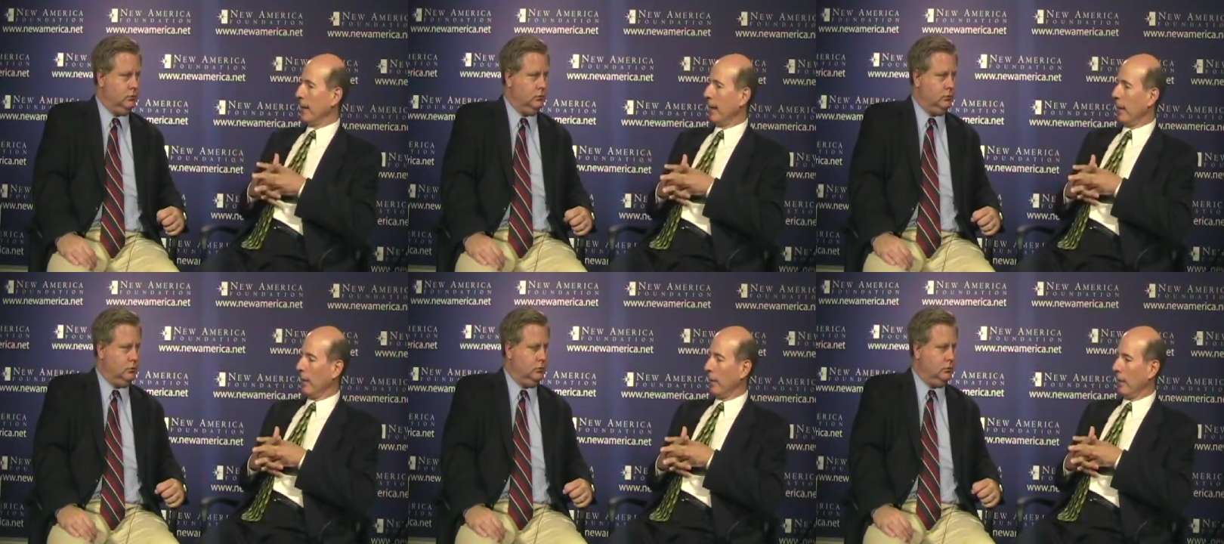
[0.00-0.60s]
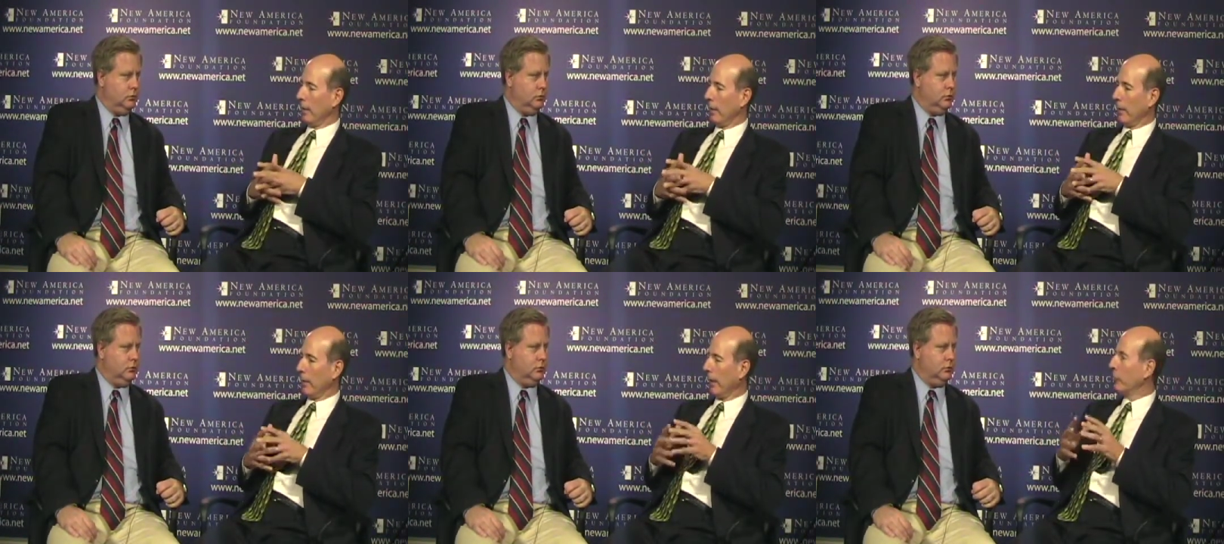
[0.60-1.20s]
Speaker 1: Now,
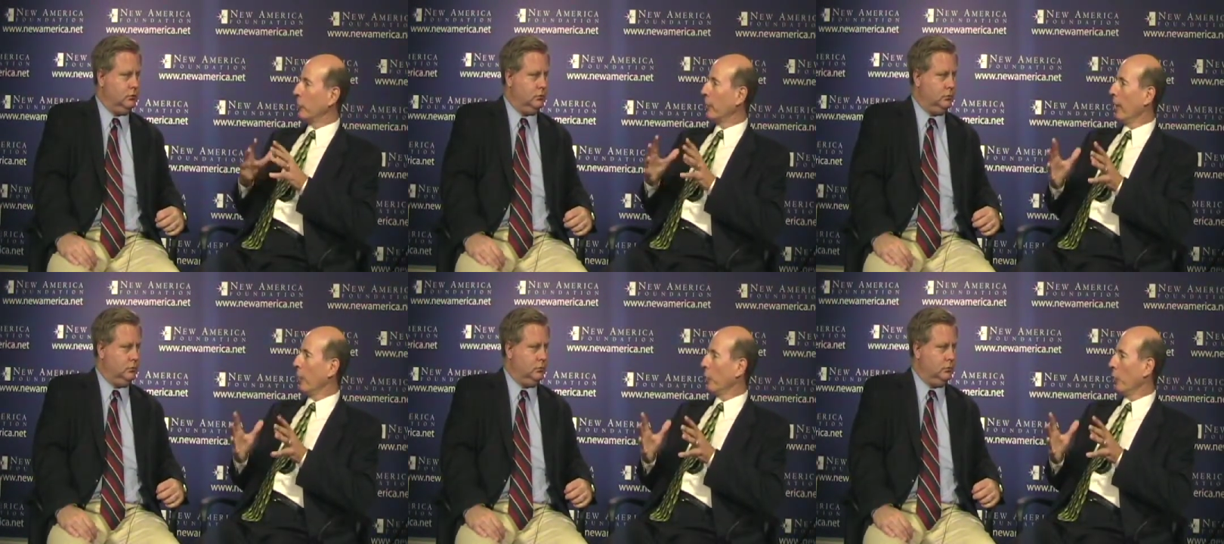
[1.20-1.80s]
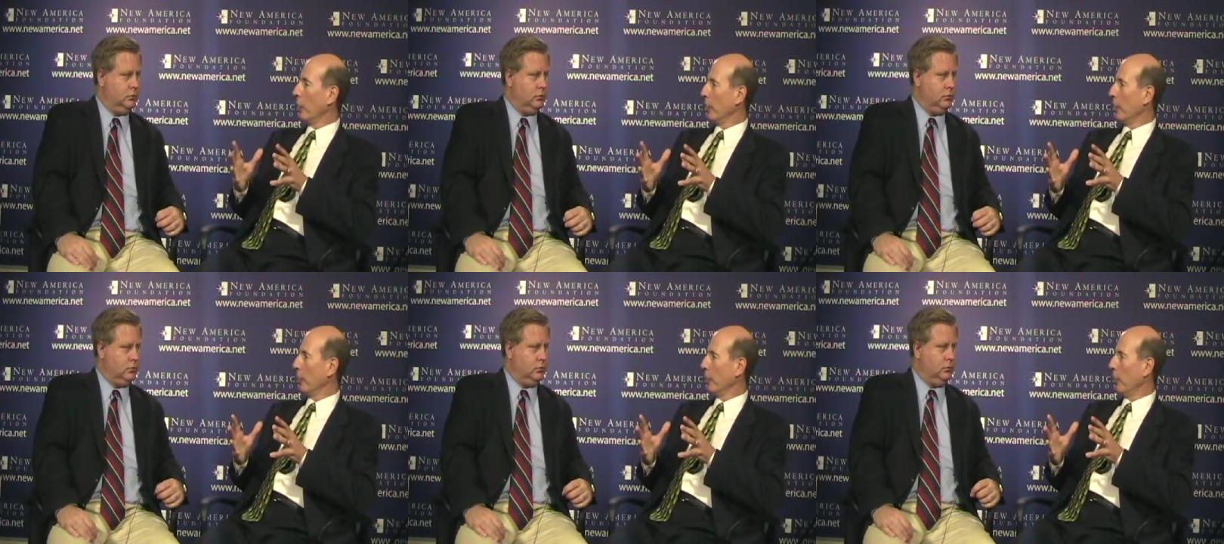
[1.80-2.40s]
that's not how we're talking
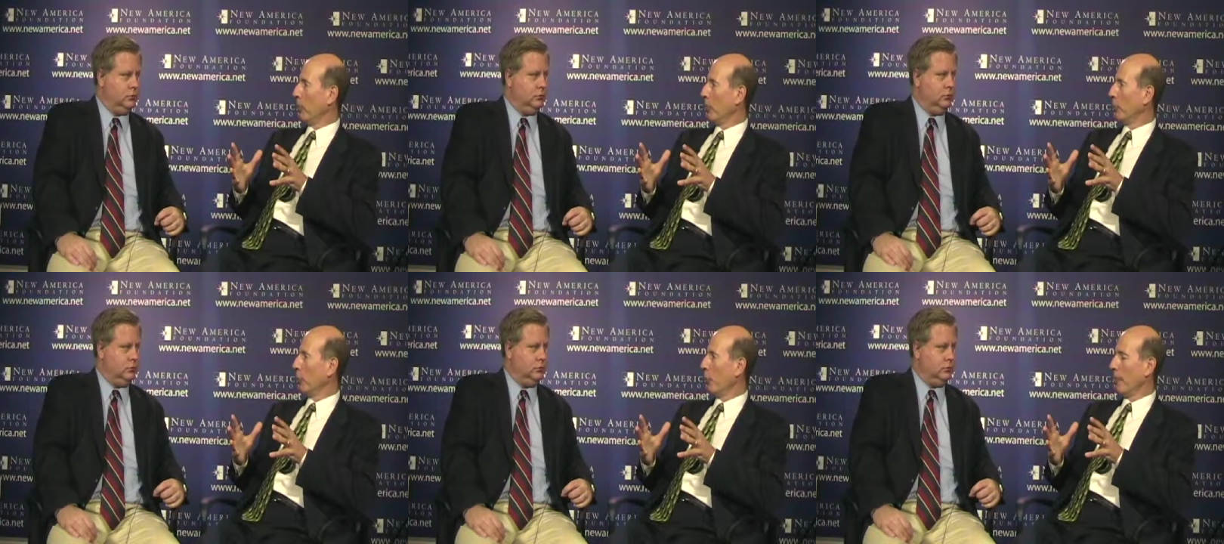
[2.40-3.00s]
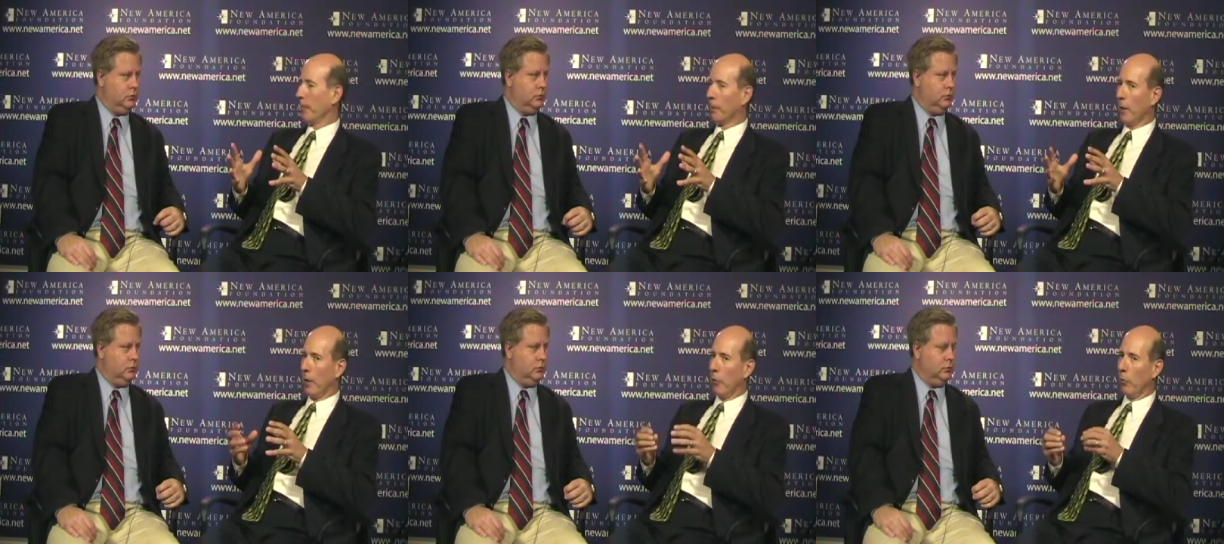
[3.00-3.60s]
about the problem at all.
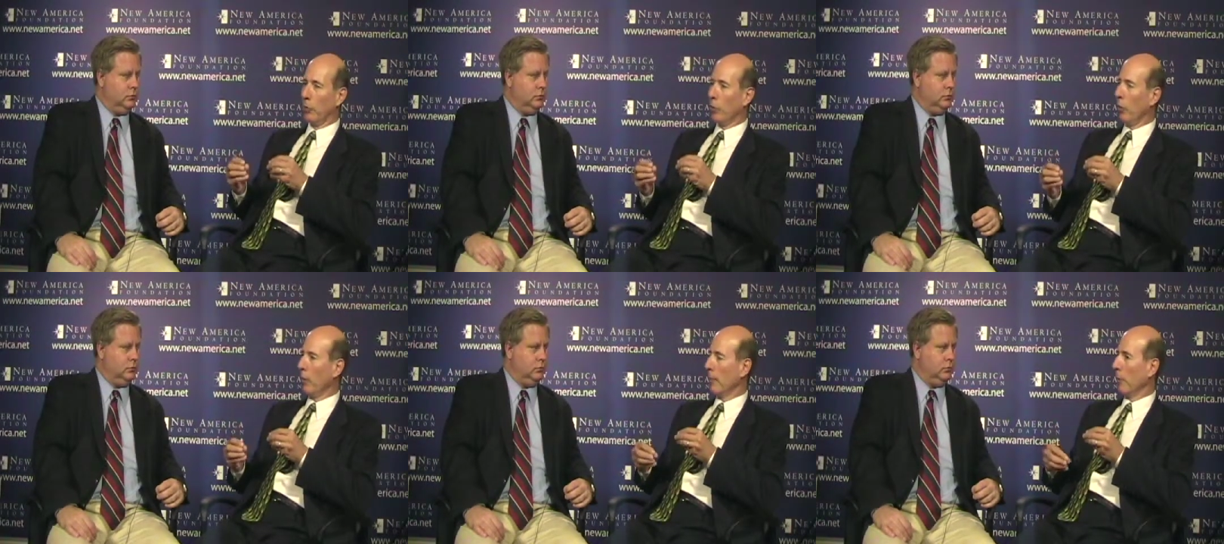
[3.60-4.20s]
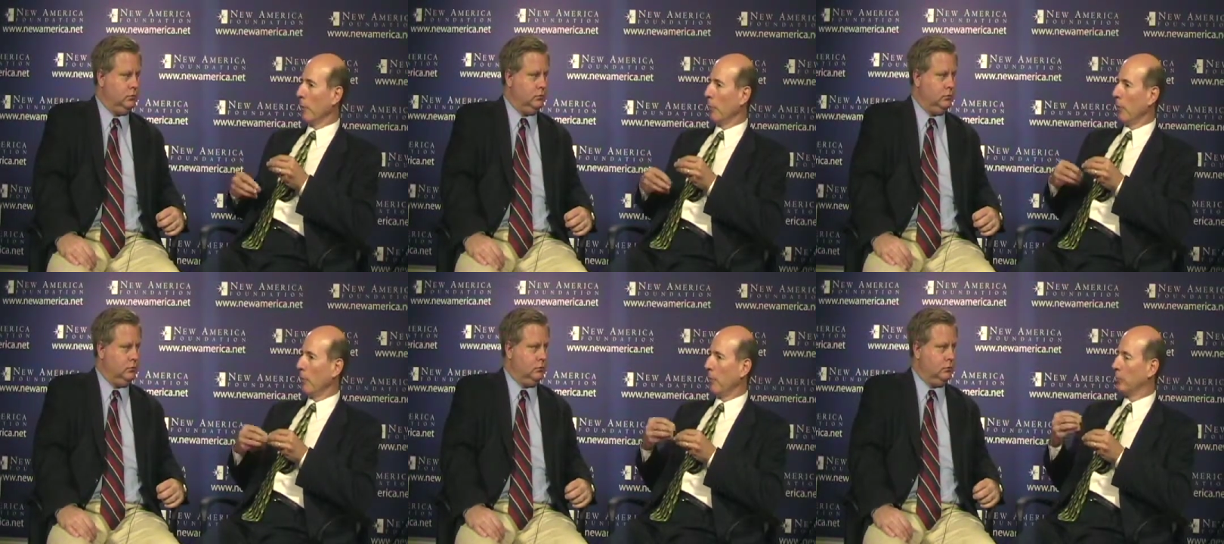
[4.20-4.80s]
We're talking about the
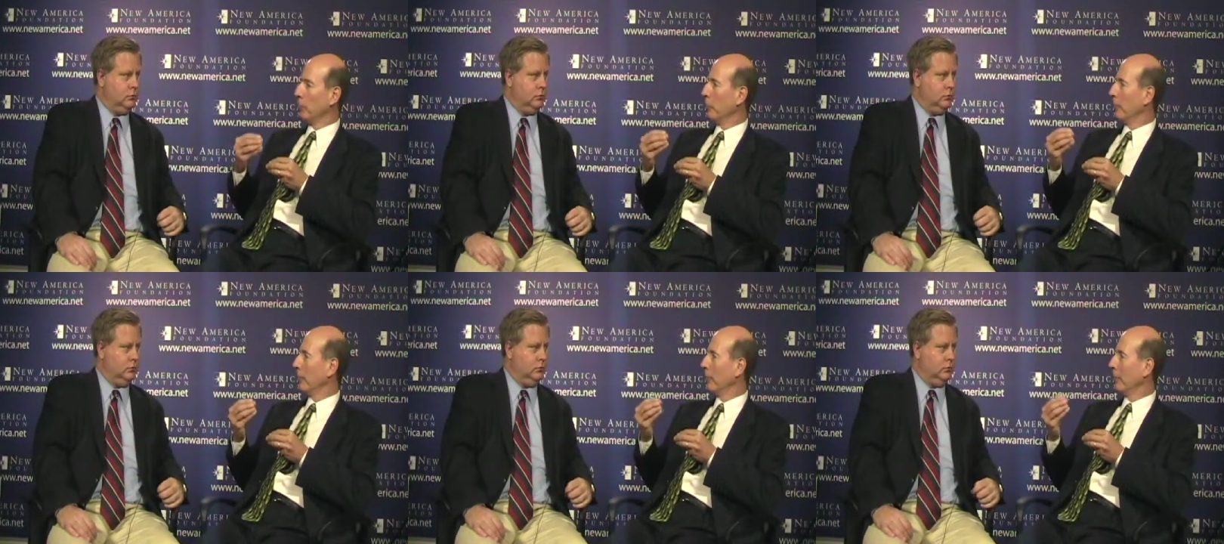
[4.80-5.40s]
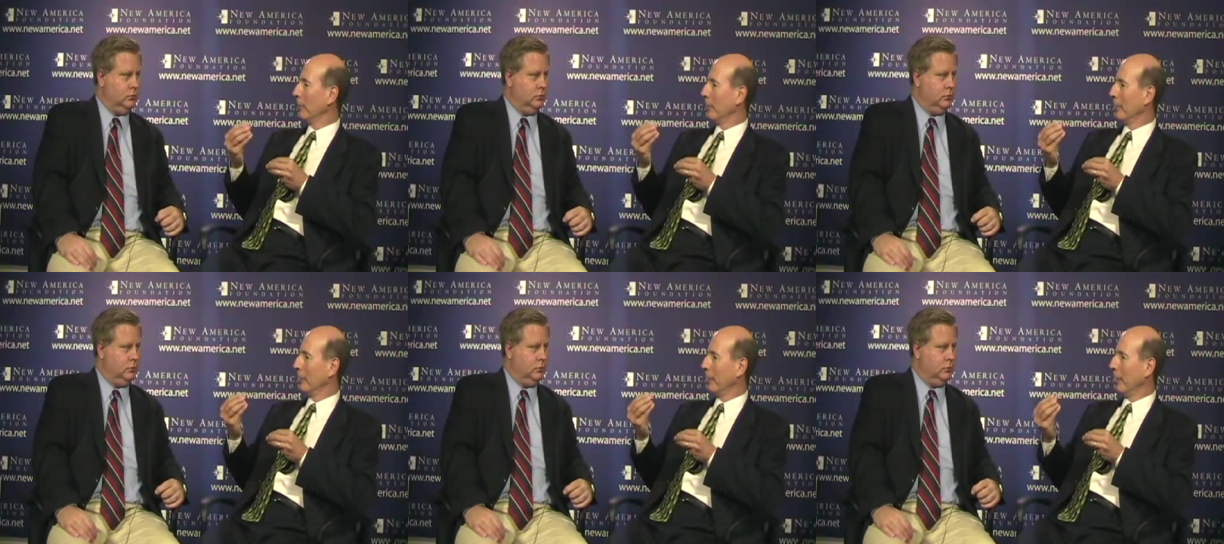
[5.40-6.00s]
problem as if
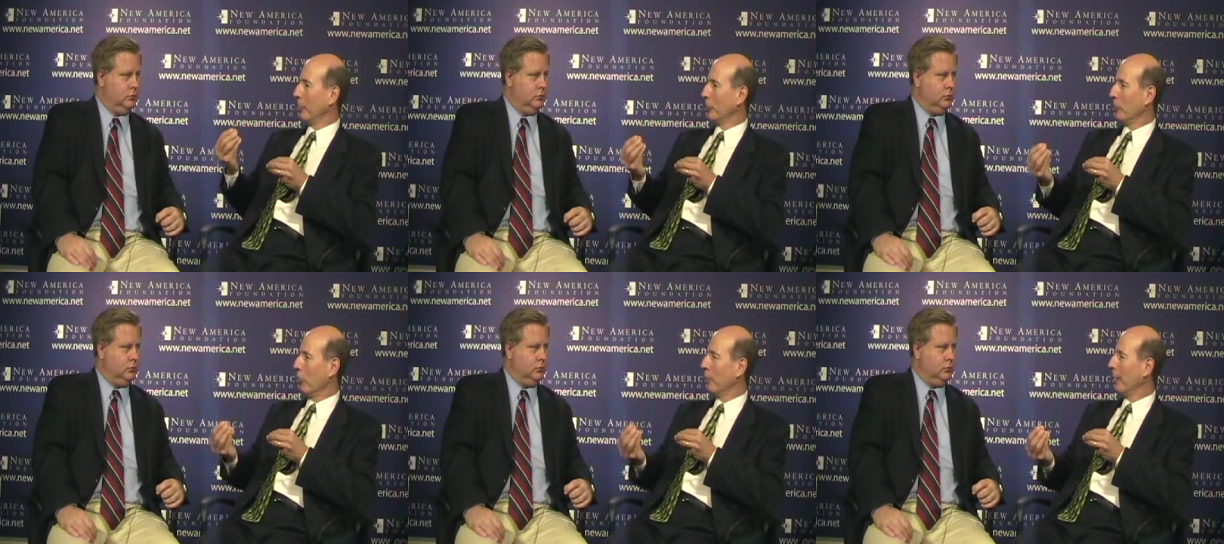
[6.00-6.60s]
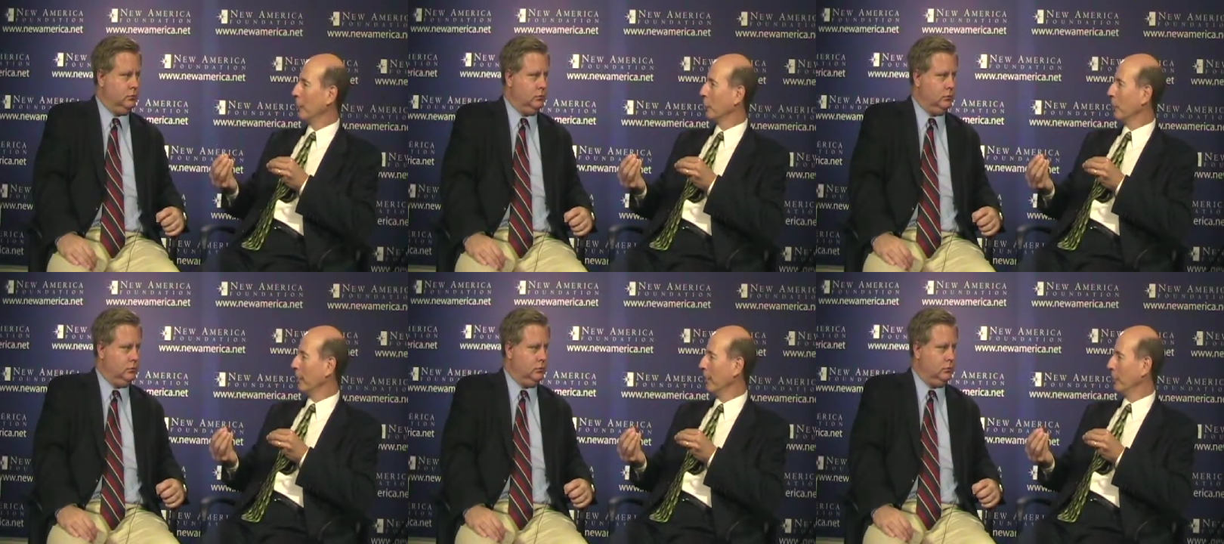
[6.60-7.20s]
financial, more financial
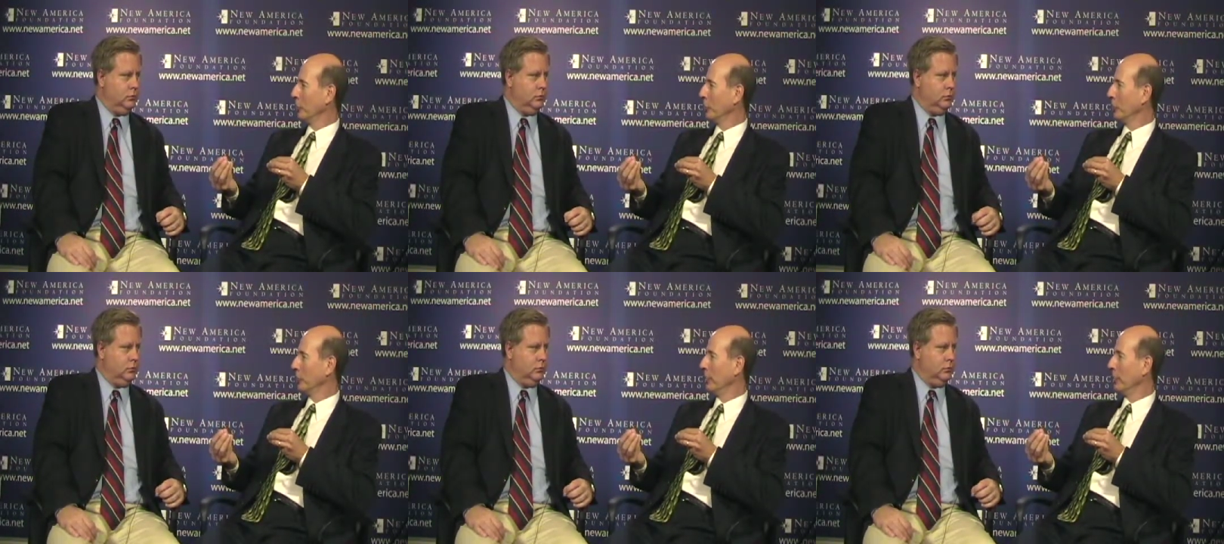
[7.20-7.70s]
regulation was